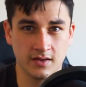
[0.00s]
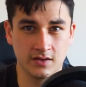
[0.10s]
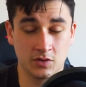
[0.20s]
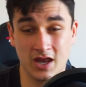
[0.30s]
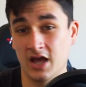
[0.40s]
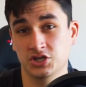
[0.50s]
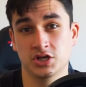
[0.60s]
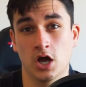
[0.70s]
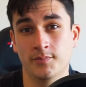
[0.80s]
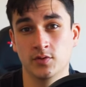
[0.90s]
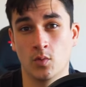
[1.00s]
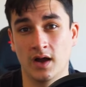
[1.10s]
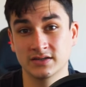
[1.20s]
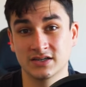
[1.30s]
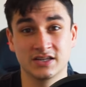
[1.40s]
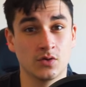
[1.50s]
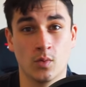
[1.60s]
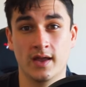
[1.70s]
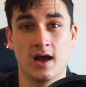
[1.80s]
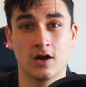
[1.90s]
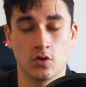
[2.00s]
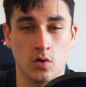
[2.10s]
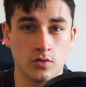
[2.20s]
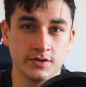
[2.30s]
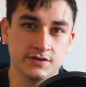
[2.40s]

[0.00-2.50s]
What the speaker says: it can actually help you wind down and get way higher quality